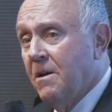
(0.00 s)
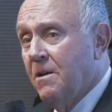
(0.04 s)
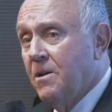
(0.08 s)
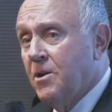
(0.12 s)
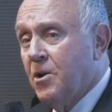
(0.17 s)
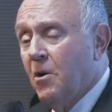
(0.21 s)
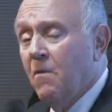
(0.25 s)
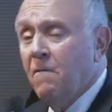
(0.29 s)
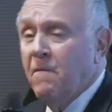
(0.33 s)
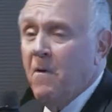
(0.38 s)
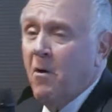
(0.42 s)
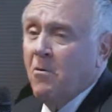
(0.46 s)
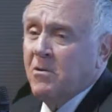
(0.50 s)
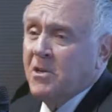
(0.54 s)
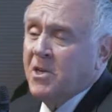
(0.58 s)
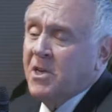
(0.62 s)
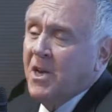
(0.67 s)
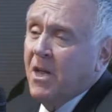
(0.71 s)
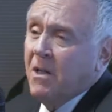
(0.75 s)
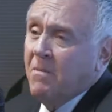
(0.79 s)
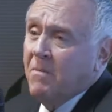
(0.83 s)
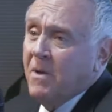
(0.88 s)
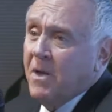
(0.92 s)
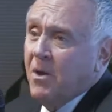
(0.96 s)
So folks
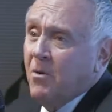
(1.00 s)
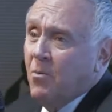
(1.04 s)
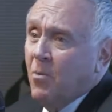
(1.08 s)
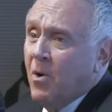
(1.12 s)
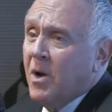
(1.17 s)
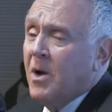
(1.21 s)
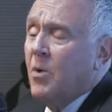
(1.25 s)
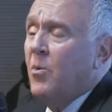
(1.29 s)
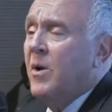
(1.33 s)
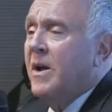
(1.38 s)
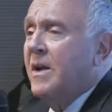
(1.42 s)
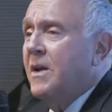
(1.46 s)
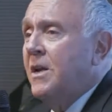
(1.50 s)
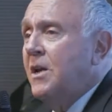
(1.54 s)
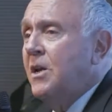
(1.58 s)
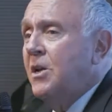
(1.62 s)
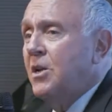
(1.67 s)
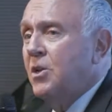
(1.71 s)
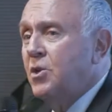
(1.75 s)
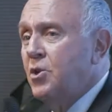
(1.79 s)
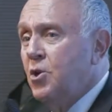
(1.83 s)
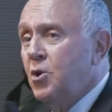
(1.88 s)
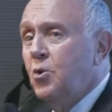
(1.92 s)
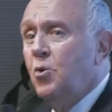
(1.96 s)
tell me, what do I need
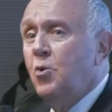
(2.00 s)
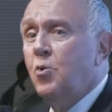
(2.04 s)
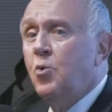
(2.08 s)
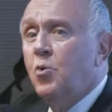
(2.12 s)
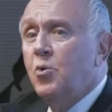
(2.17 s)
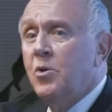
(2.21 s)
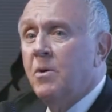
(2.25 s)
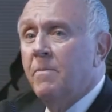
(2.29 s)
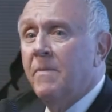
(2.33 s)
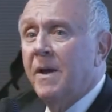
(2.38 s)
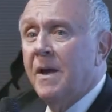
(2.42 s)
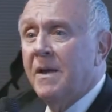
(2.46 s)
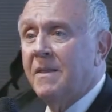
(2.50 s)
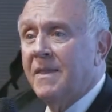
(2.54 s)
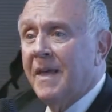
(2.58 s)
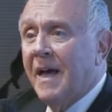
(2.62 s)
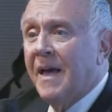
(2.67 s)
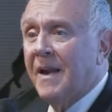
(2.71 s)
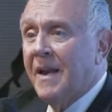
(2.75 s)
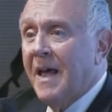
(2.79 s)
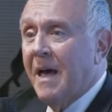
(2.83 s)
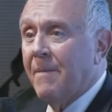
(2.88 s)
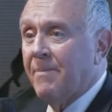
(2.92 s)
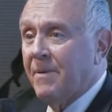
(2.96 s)
to do to make
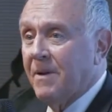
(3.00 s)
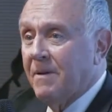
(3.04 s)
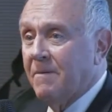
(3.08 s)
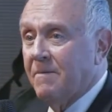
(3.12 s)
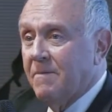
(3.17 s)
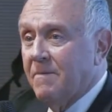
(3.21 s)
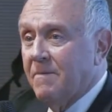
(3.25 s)
that happen?